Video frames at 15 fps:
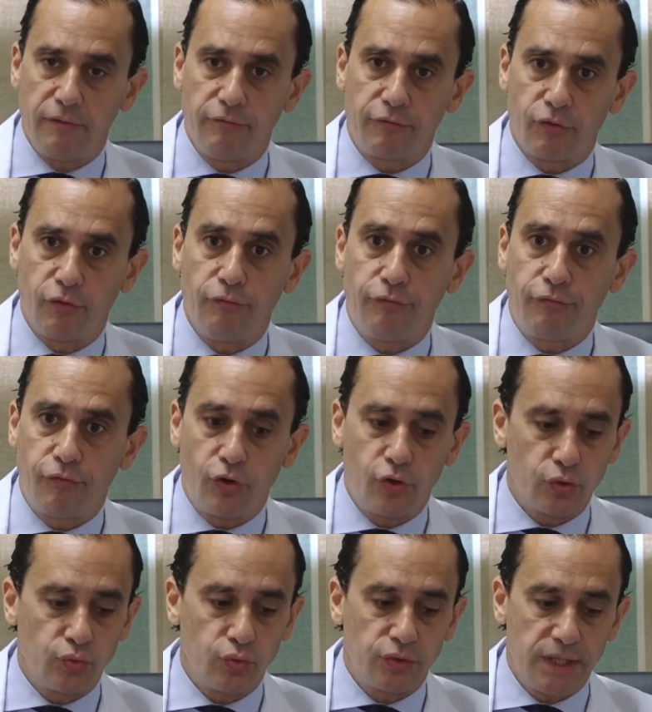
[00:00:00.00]
from
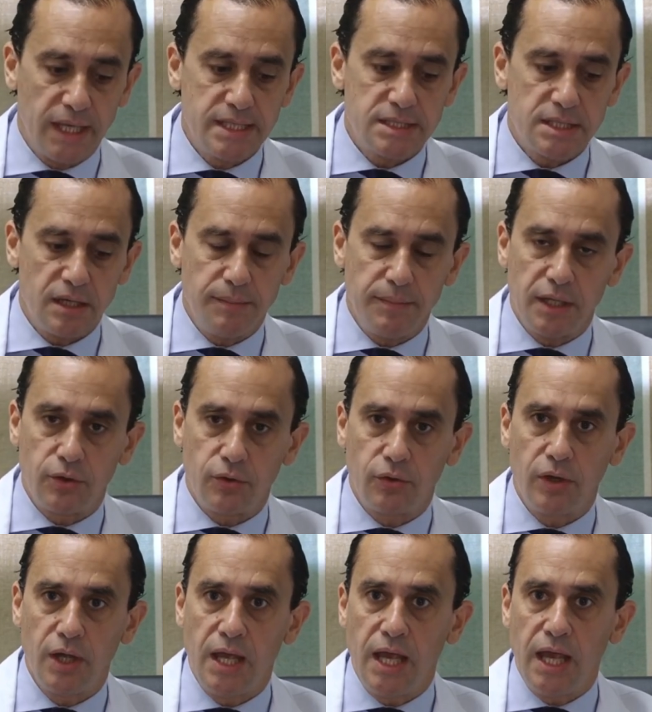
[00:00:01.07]
4 to 10 centimeter,